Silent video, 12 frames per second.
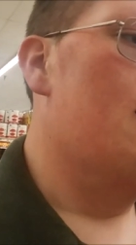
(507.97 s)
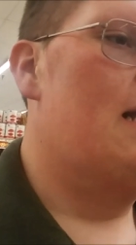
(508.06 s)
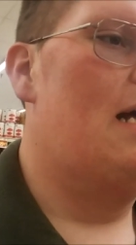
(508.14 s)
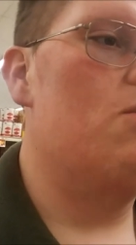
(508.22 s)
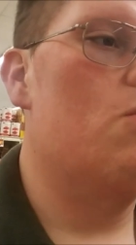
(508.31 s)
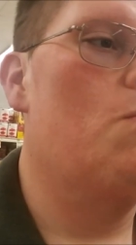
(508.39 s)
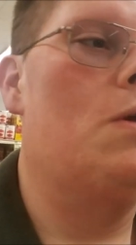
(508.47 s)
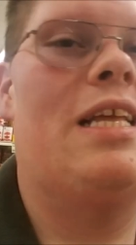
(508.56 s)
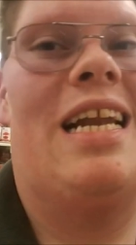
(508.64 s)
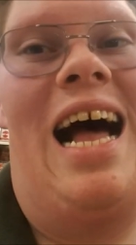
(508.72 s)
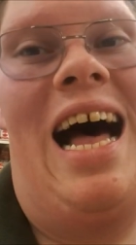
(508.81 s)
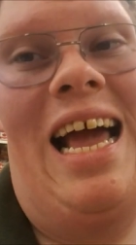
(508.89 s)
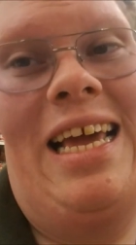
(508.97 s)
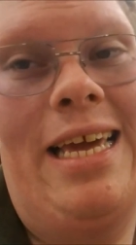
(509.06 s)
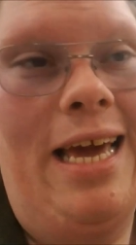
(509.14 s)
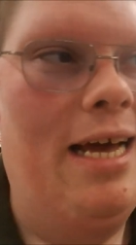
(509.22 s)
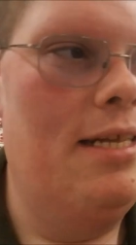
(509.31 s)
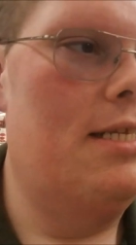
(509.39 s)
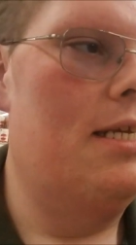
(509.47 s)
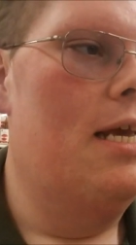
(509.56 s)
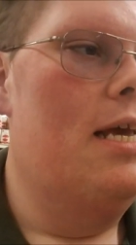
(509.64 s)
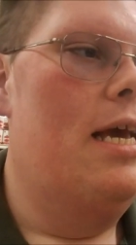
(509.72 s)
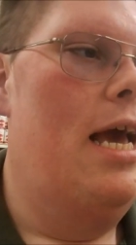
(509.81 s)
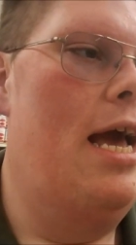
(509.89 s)
That's the one that I get.
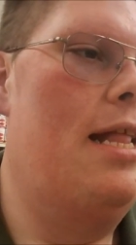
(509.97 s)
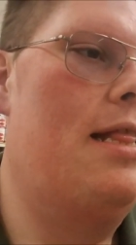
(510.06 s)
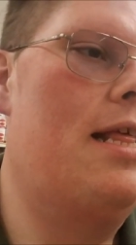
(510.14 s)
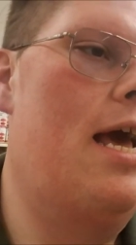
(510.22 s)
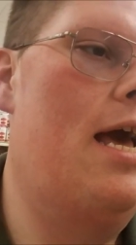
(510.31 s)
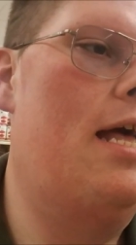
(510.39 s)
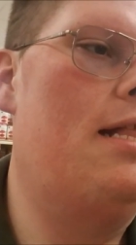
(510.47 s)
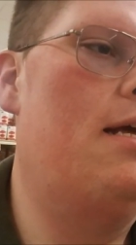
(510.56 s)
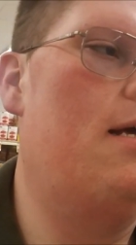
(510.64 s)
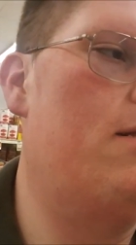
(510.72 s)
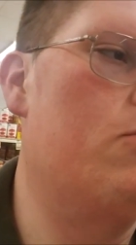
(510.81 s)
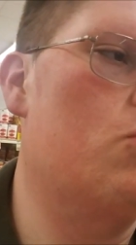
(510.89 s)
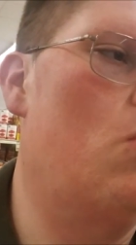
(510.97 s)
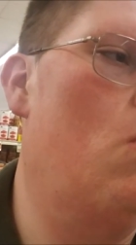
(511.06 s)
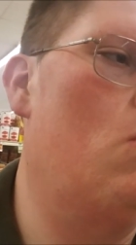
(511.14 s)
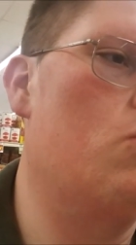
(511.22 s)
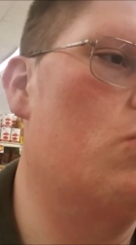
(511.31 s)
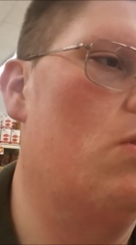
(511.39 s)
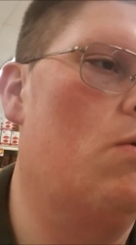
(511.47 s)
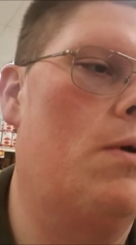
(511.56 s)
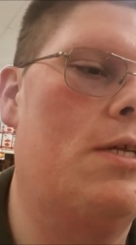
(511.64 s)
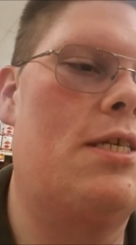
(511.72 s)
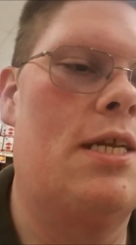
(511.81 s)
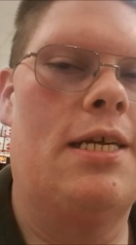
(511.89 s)
And then there's also the
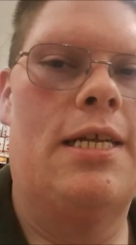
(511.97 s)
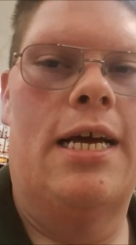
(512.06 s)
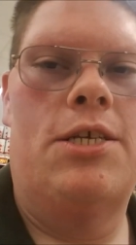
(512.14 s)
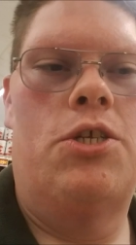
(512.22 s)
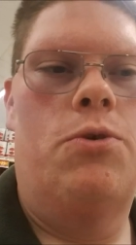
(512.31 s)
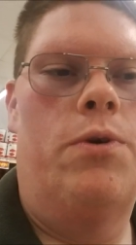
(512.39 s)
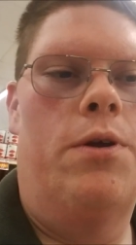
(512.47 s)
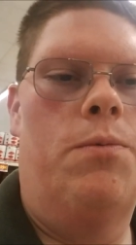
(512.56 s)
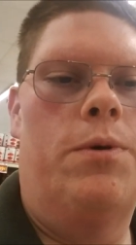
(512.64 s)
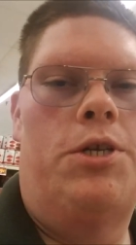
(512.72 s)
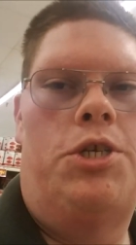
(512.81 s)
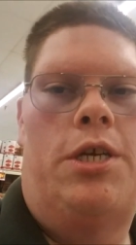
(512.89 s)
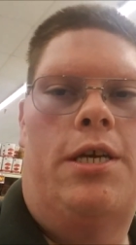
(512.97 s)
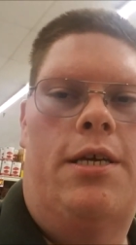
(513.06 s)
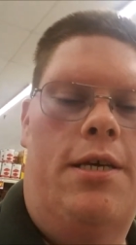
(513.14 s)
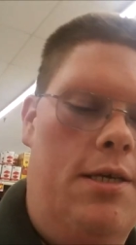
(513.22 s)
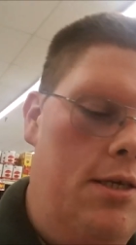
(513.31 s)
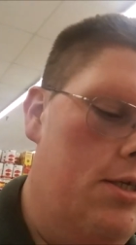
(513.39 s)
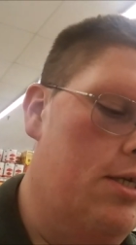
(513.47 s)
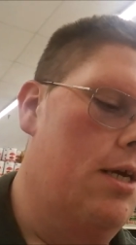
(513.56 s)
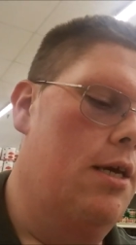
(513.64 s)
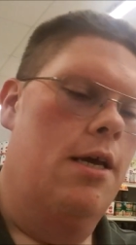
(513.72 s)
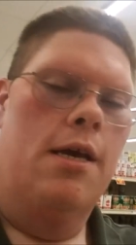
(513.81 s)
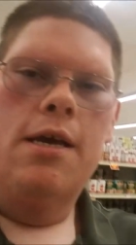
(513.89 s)
one sitting next to it, which is
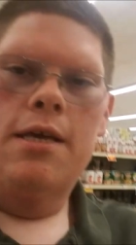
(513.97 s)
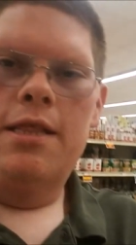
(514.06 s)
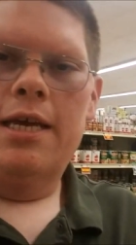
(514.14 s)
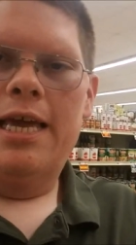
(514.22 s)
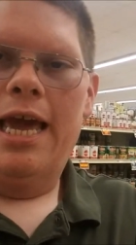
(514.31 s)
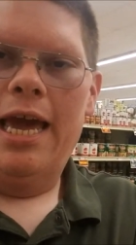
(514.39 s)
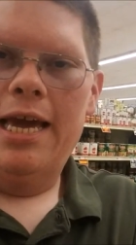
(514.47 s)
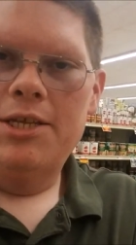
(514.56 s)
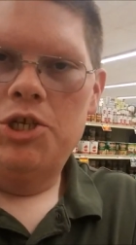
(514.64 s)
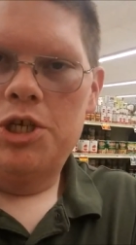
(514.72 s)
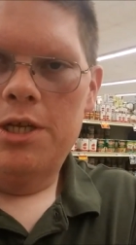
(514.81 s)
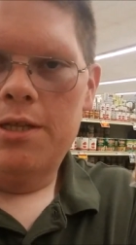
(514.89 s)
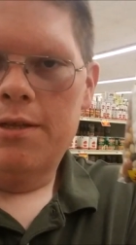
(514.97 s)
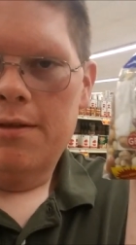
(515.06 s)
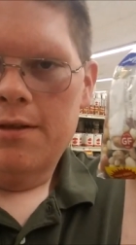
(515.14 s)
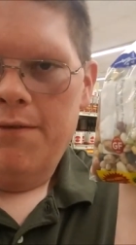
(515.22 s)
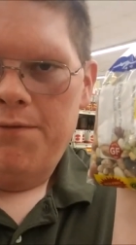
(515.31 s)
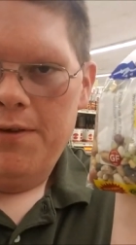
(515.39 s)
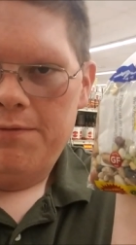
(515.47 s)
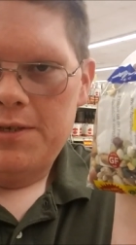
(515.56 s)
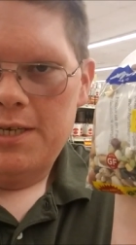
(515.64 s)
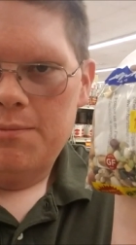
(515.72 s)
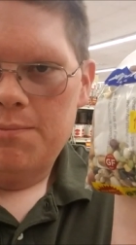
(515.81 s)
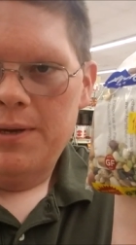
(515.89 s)
the Cajun
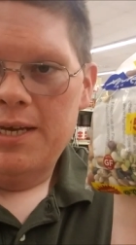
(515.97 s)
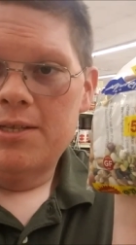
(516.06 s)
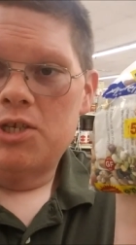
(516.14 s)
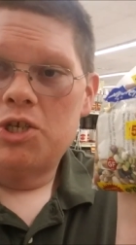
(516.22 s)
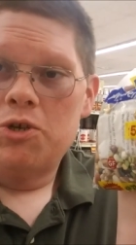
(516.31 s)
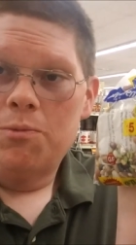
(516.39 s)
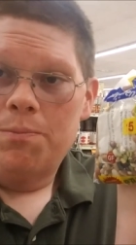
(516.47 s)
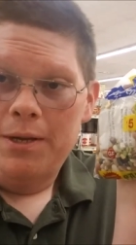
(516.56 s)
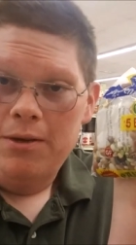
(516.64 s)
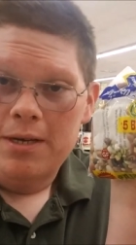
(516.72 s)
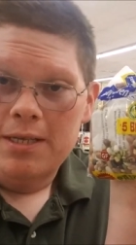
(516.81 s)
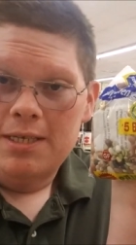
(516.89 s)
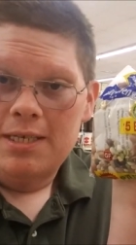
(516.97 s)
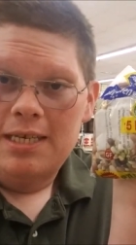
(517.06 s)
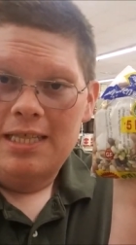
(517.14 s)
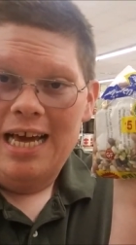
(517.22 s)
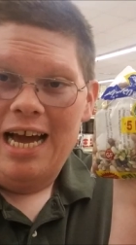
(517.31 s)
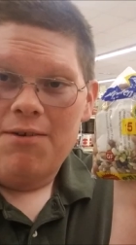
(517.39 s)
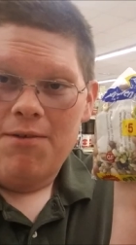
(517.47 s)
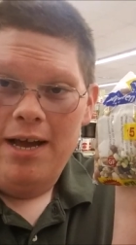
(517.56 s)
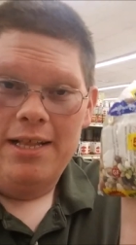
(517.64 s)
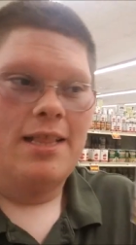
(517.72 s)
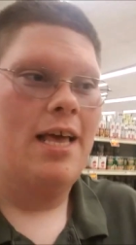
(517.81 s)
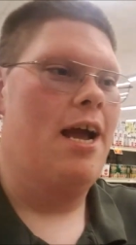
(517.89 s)
15 bean soup, and you can see that
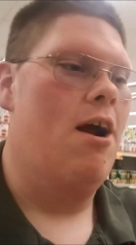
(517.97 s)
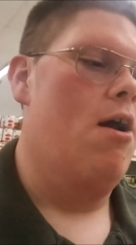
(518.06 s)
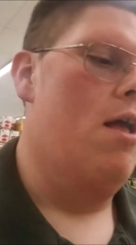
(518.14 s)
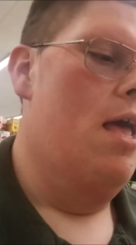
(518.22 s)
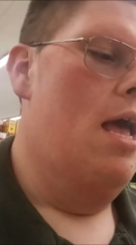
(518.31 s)
right there.